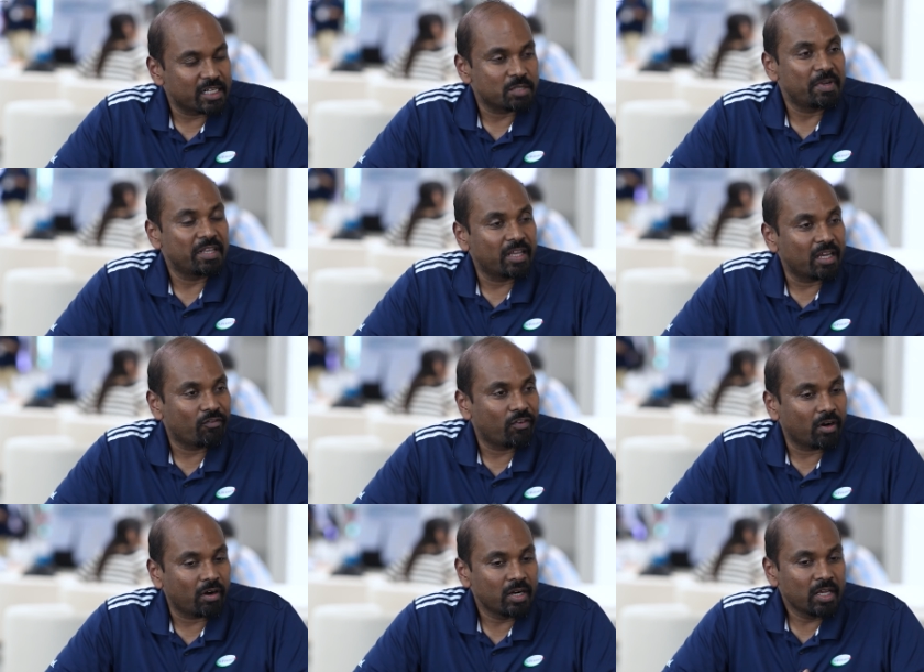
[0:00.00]
It's been there
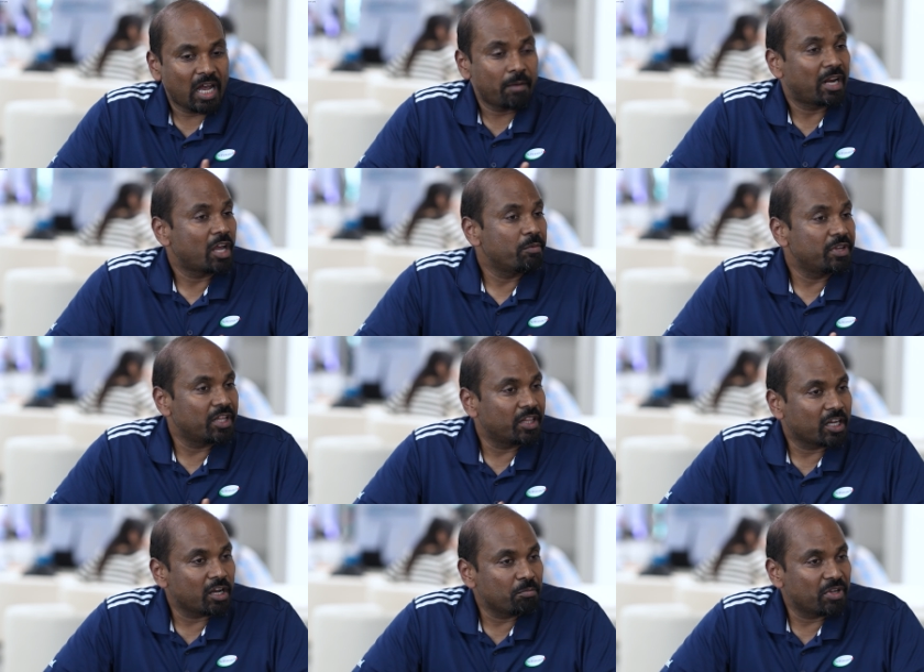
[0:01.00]
for, I've been in
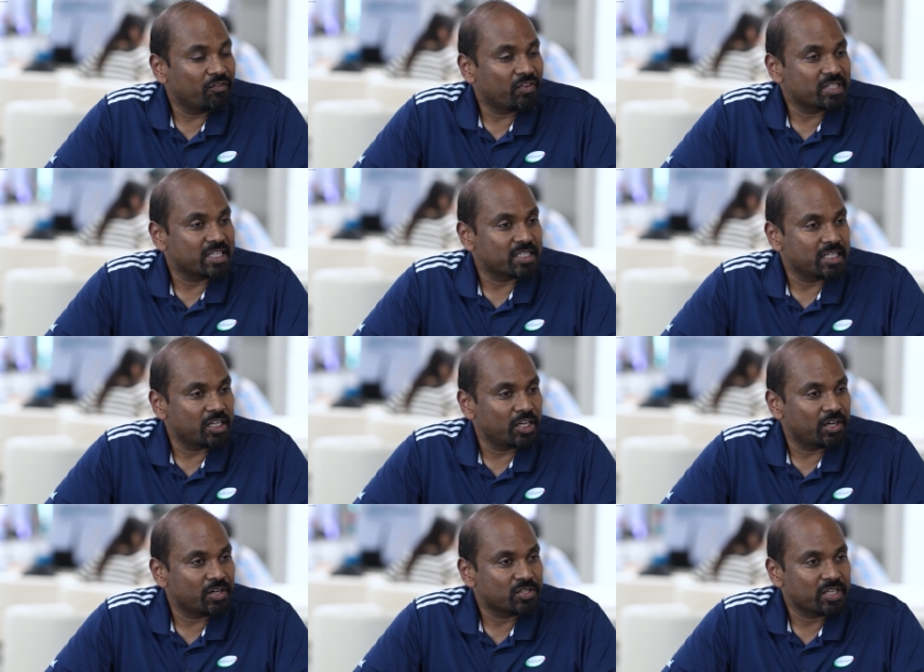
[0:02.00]
the company for 16
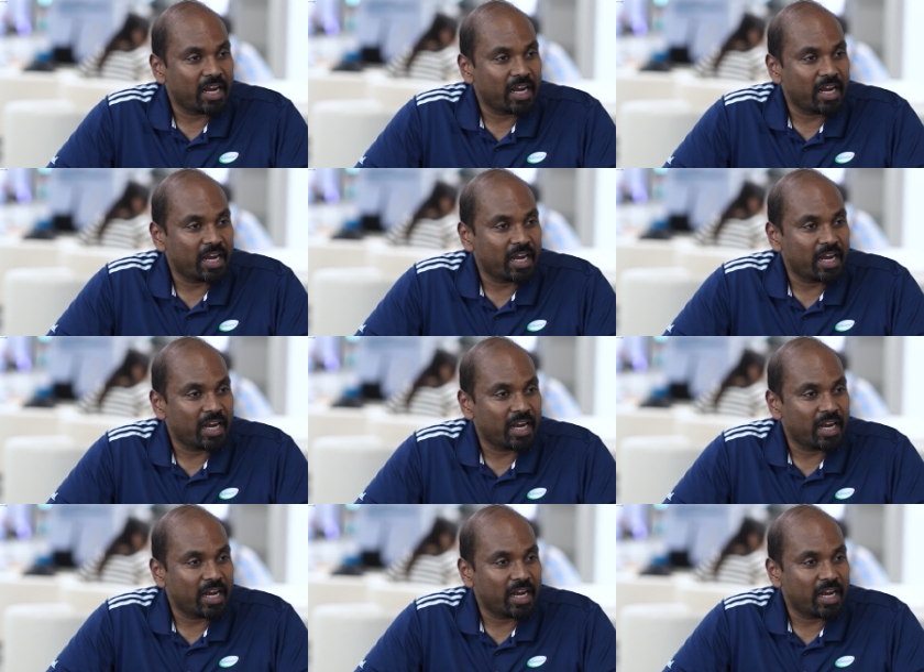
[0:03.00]
years,